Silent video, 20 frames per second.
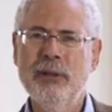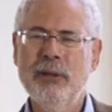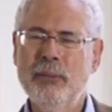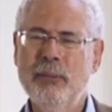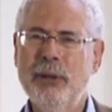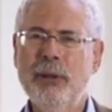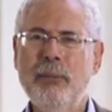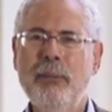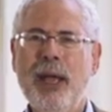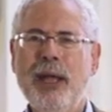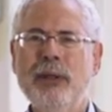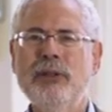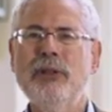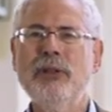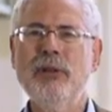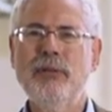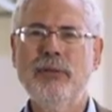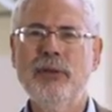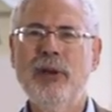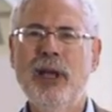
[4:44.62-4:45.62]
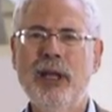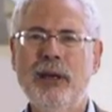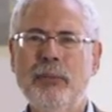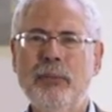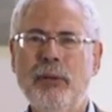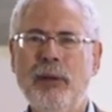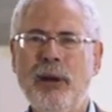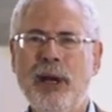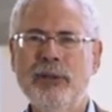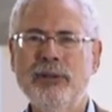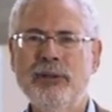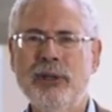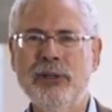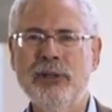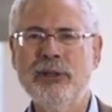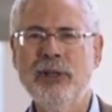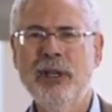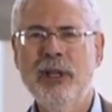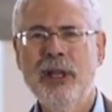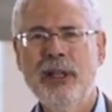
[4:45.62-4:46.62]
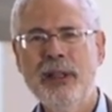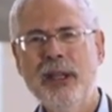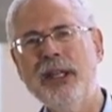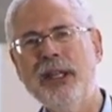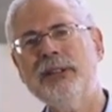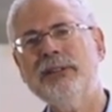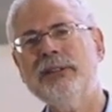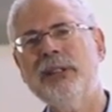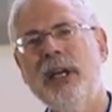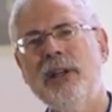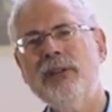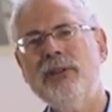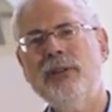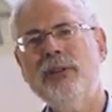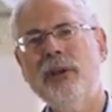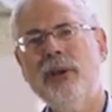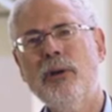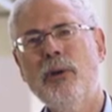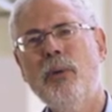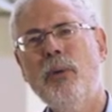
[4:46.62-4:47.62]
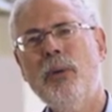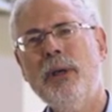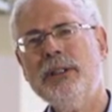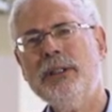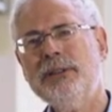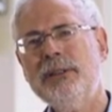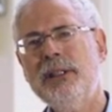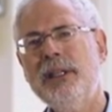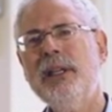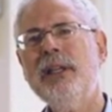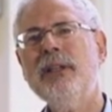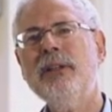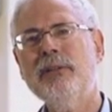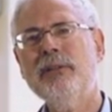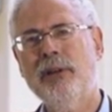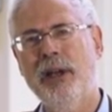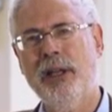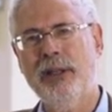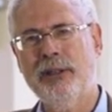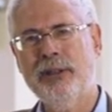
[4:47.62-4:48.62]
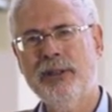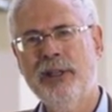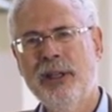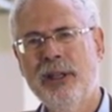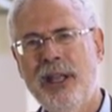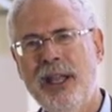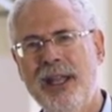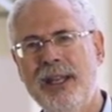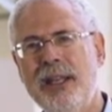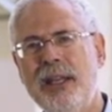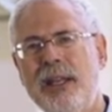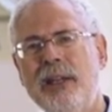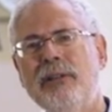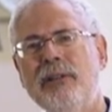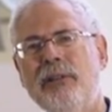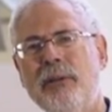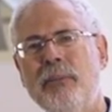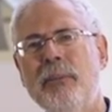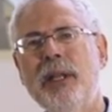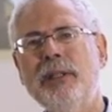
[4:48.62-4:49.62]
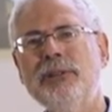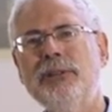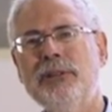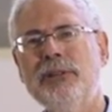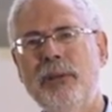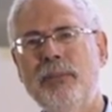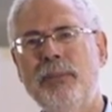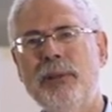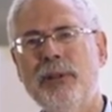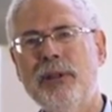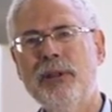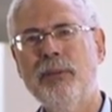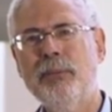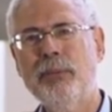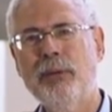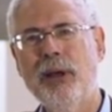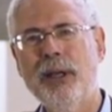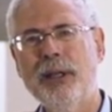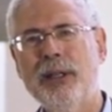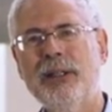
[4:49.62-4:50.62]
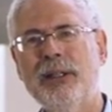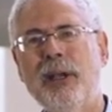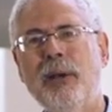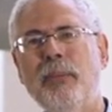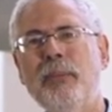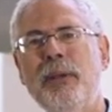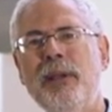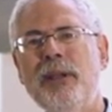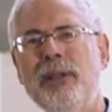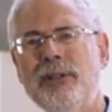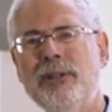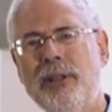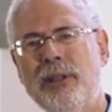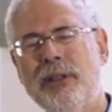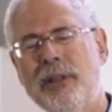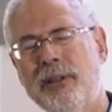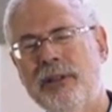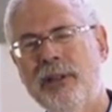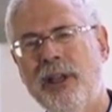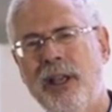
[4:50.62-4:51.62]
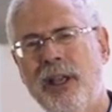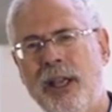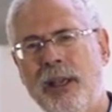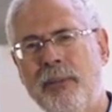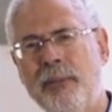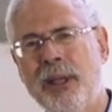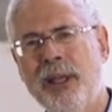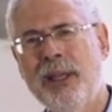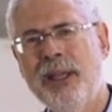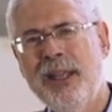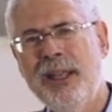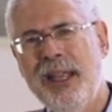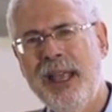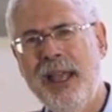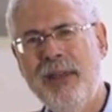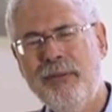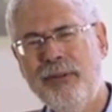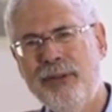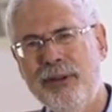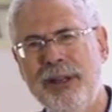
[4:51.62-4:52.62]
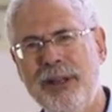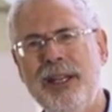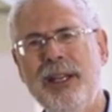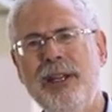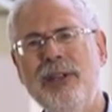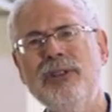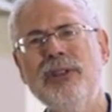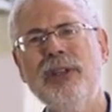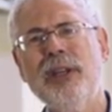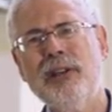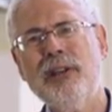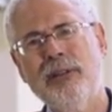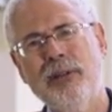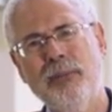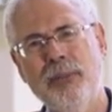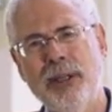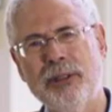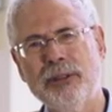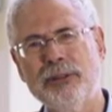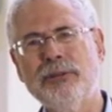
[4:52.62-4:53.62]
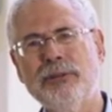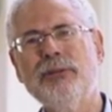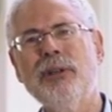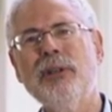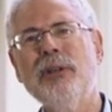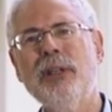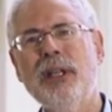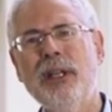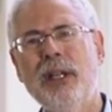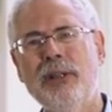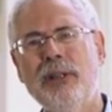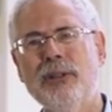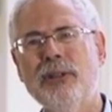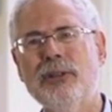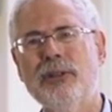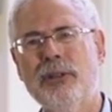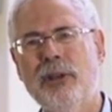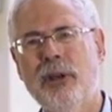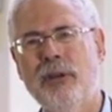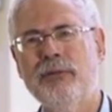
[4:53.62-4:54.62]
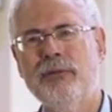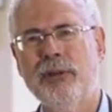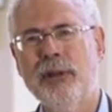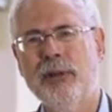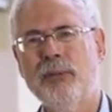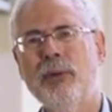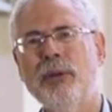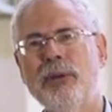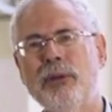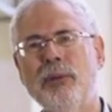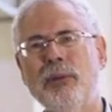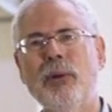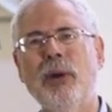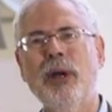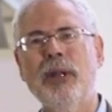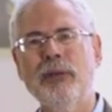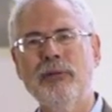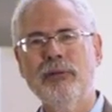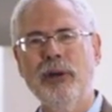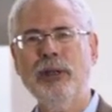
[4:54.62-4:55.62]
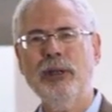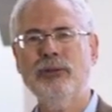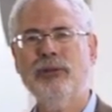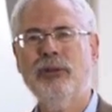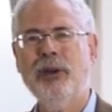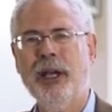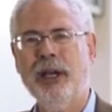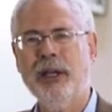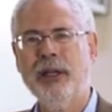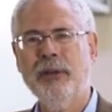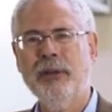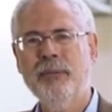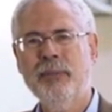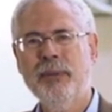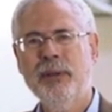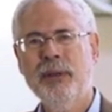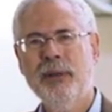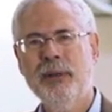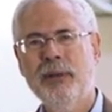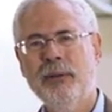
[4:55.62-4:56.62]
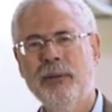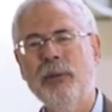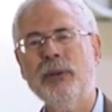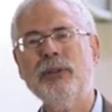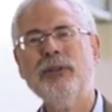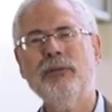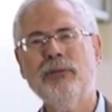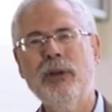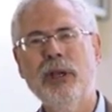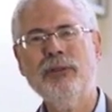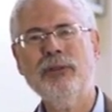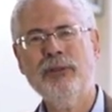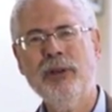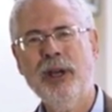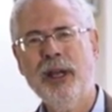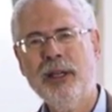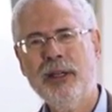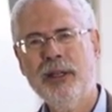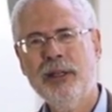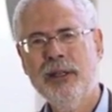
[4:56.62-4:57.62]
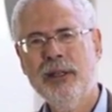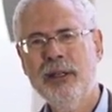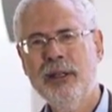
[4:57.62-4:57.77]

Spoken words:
But imagine if you had a process that allowed you to quickly iterate and incrementally build the product a piece at a time, for each increment, learning and discovering whether you were on the right track. What's the right track?